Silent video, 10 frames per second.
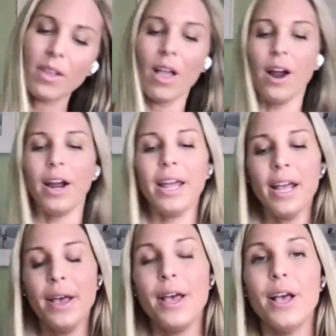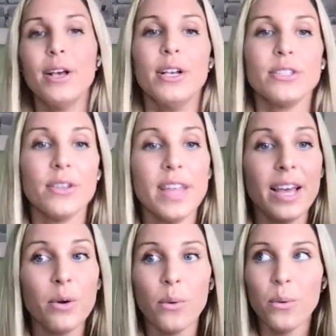All right. So
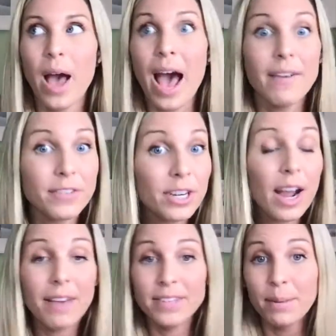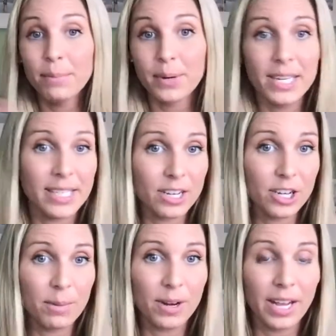then after I've done pre-session
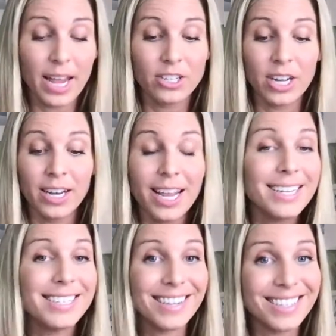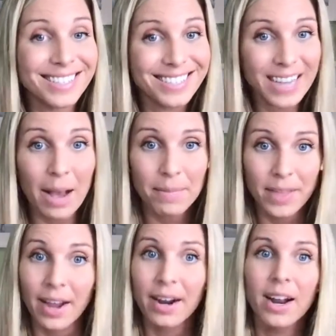communication, it doesn't stop
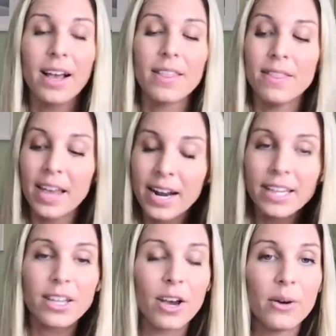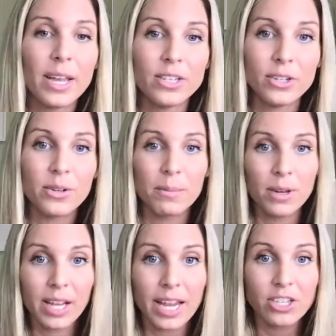there. Then I go into
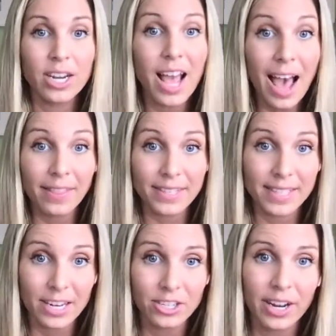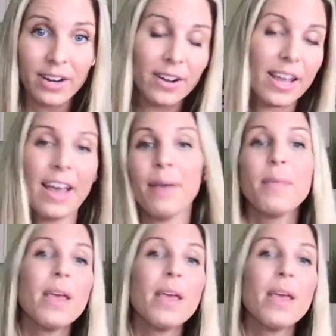communication at the session. Okay.